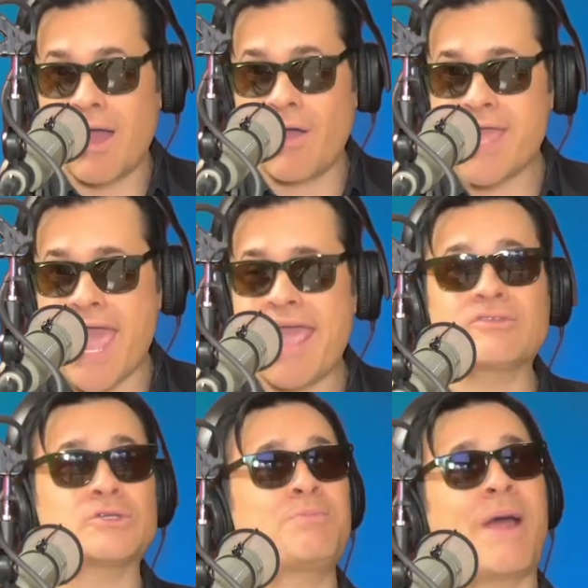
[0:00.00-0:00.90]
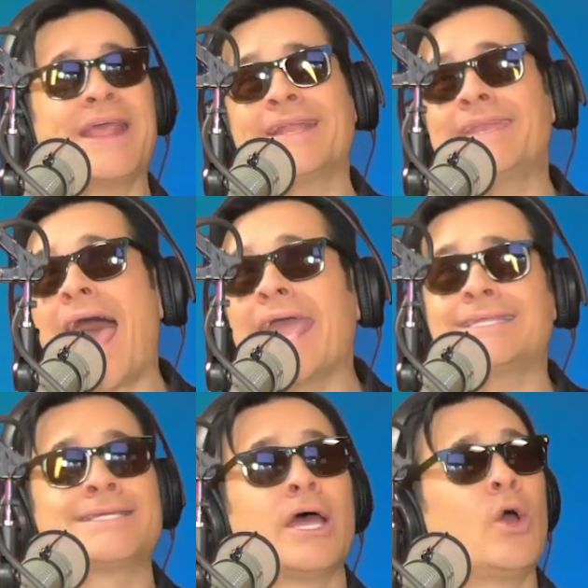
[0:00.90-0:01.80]
Okay, after spending a
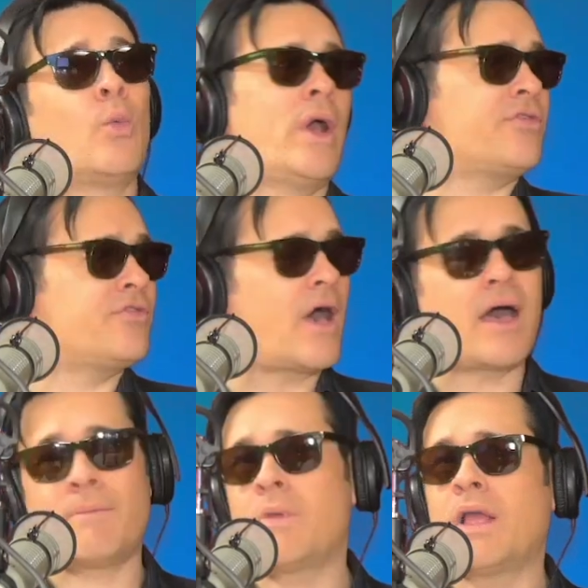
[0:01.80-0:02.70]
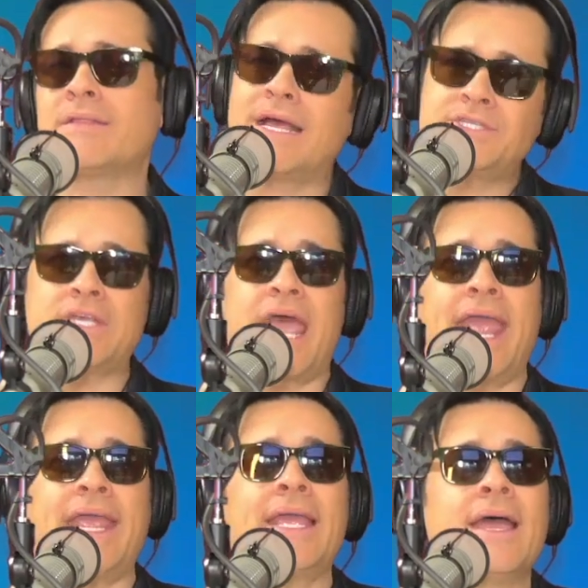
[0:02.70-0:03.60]
night with, let's
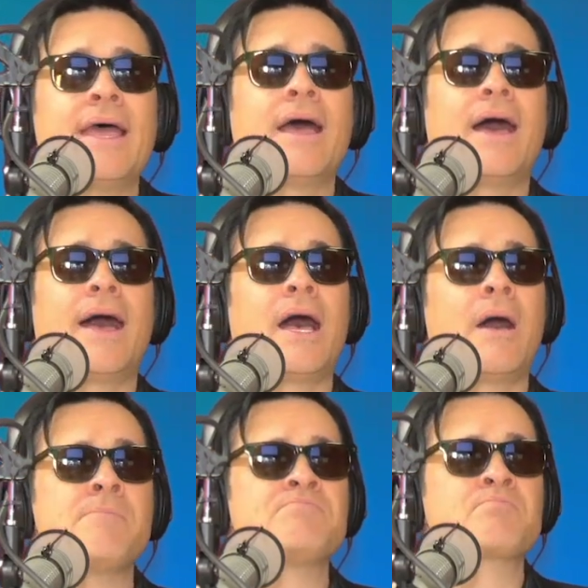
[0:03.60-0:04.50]
say, how